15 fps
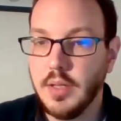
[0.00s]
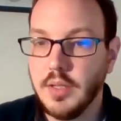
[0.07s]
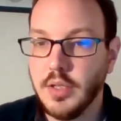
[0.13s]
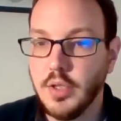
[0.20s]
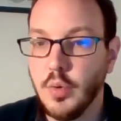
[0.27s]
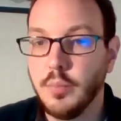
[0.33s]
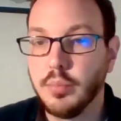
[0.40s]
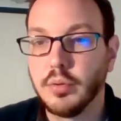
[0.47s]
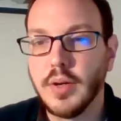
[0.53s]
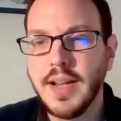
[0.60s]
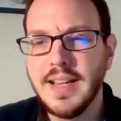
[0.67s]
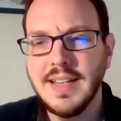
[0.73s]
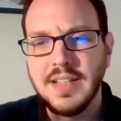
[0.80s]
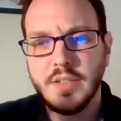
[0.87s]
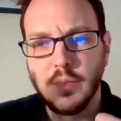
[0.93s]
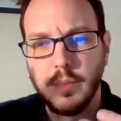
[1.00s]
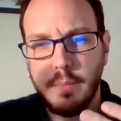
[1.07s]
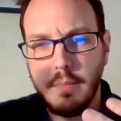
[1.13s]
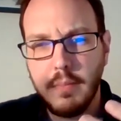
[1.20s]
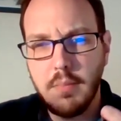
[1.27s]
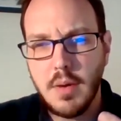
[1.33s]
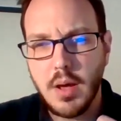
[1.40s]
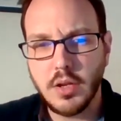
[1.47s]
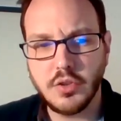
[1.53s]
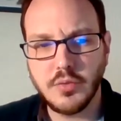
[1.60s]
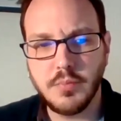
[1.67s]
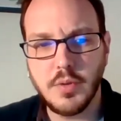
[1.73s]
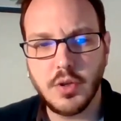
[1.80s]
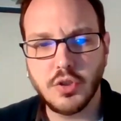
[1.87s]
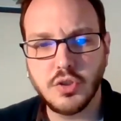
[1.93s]
Your brain is much,
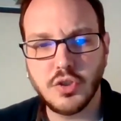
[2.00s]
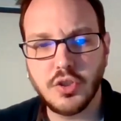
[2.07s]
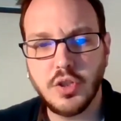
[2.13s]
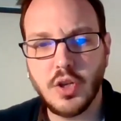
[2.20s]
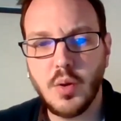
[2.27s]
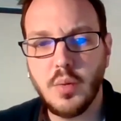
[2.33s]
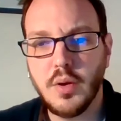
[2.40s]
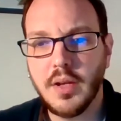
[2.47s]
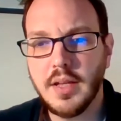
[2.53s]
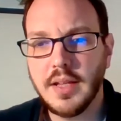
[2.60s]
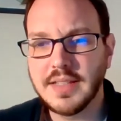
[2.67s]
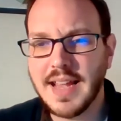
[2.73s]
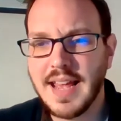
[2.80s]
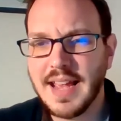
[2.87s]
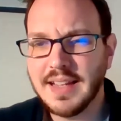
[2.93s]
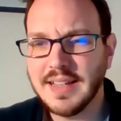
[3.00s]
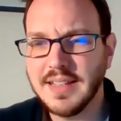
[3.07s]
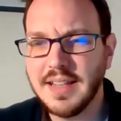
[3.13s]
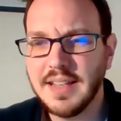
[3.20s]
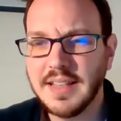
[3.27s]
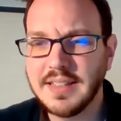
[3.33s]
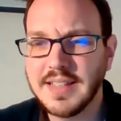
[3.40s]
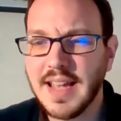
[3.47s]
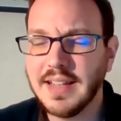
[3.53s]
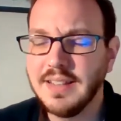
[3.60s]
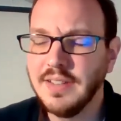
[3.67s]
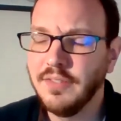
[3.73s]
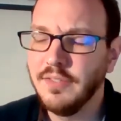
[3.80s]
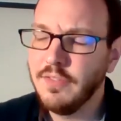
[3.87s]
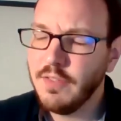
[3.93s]
much slower. It's
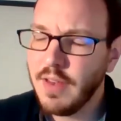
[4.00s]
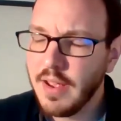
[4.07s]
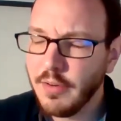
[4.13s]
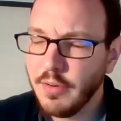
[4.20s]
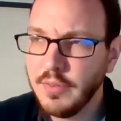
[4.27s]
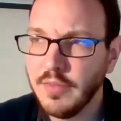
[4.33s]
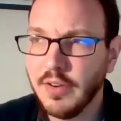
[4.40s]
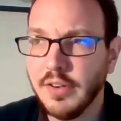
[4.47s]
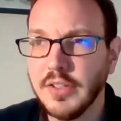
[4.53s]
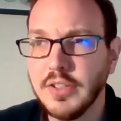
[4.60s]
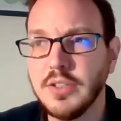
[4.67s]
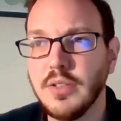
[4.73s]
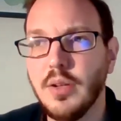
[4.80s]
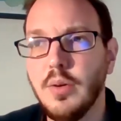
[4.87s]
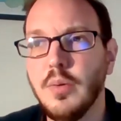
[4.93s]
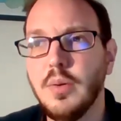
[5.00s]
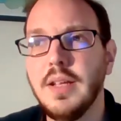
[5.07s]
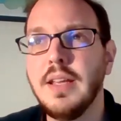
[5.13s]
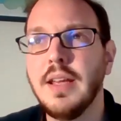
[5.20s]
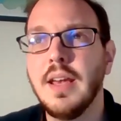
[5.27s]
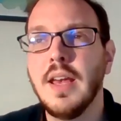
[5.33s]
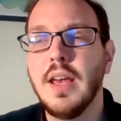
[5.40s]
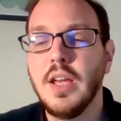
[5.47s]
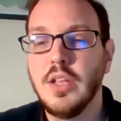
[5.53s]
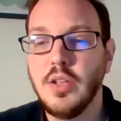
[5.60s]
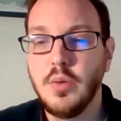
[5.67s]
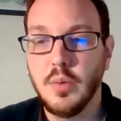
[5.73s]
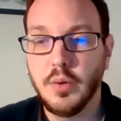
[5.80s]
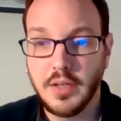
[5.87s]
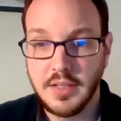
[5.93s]
acting very, very slowly.
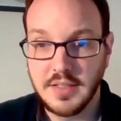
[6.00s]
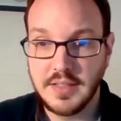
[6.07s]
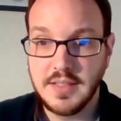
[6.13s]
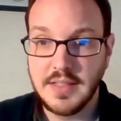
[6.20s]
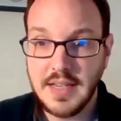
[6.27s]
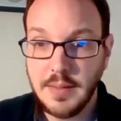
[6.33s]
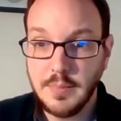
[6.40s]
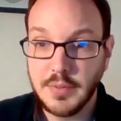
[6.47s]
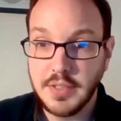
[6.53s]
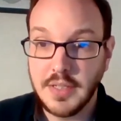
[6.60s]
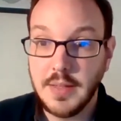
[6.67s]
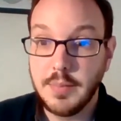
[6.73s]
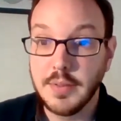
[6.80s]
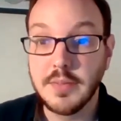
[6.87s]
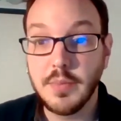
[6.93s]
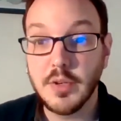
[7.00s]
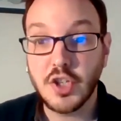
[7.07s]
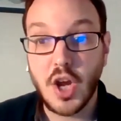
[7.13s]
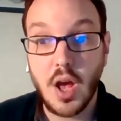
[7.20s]
You're in a deep sleep. It's much